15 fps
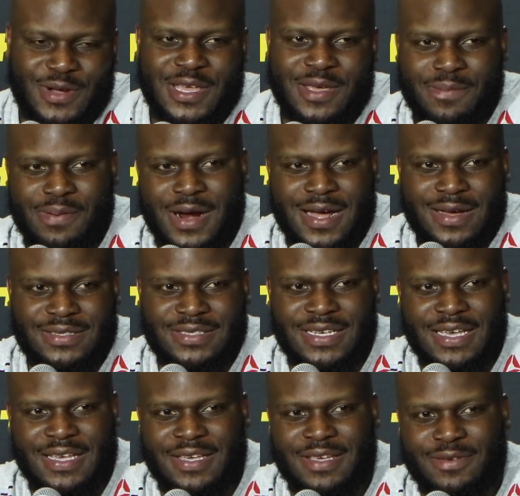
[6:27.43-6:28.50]
well, he probably
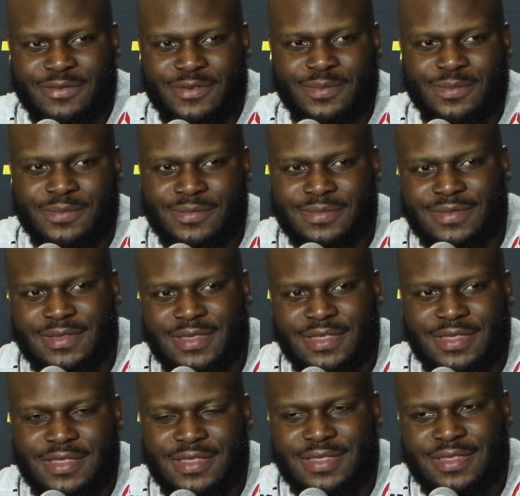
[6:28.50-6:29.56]
take it. He from
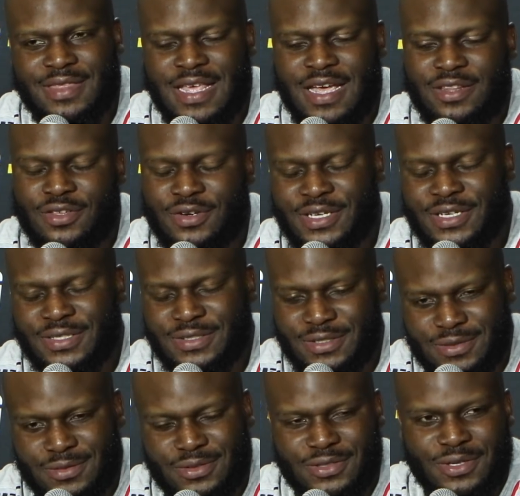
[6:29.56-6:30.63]

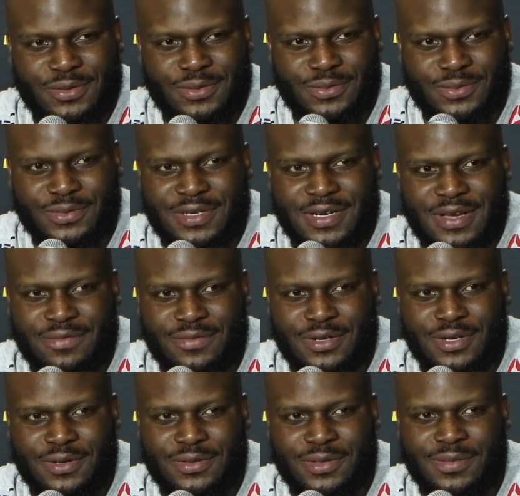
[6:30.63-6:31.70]
Netherlands, so you never
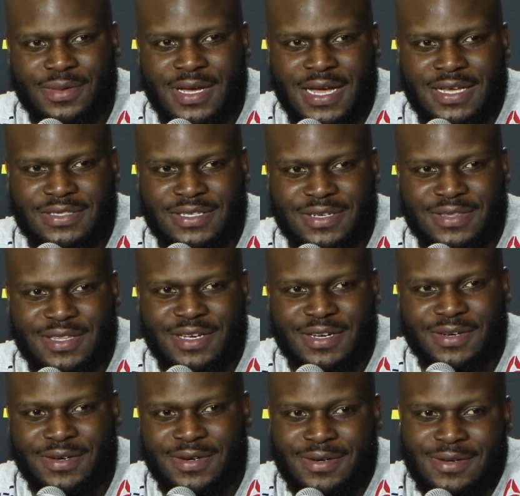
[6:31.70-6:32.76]
know. Them guys out
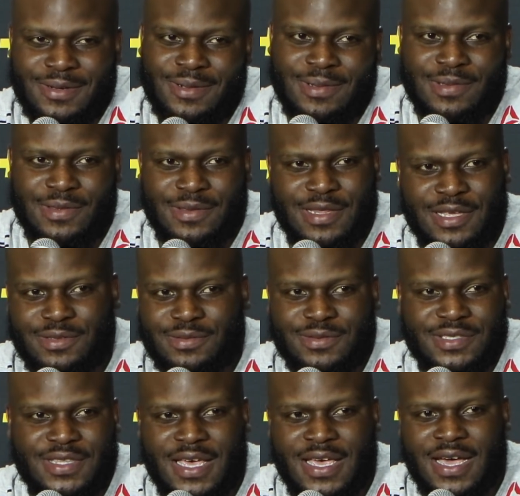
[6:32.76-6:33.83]
there, they
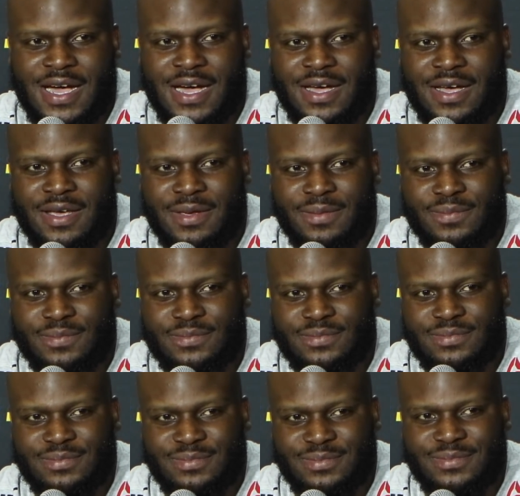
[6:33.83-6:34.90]
stay high.
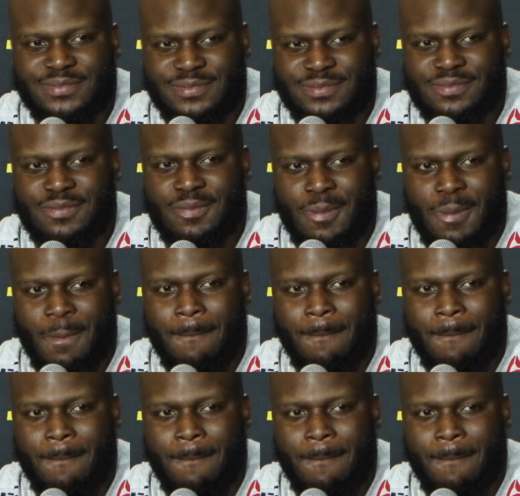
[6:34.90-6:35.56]
Congrats. Mm.